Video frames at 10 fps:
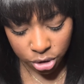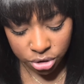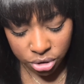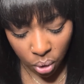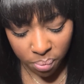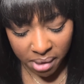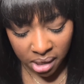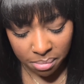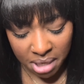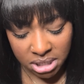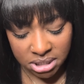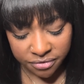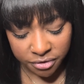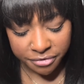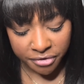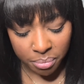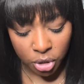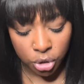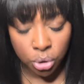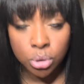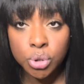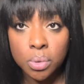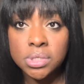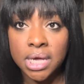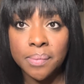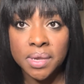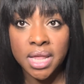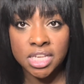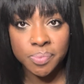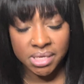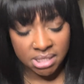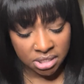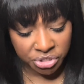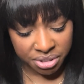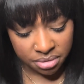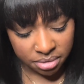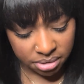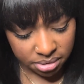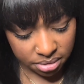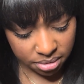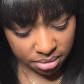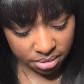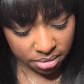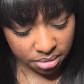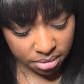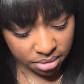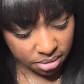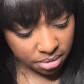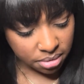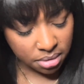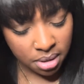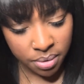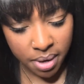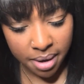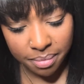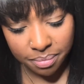your soulmate may differ from your usual type and expectations. Okay.